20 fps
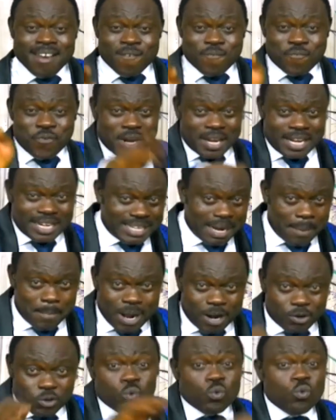Forget
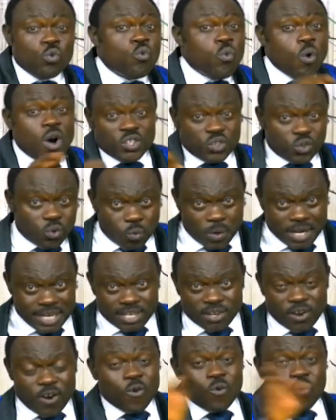about who want to win
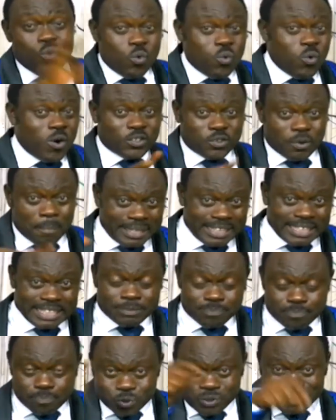or who want to be this.
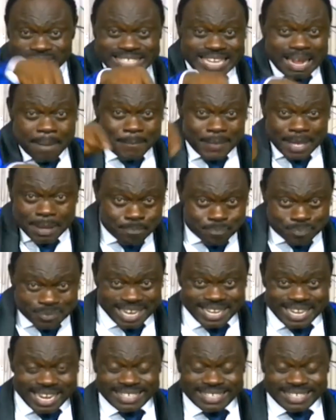Put them in prayer.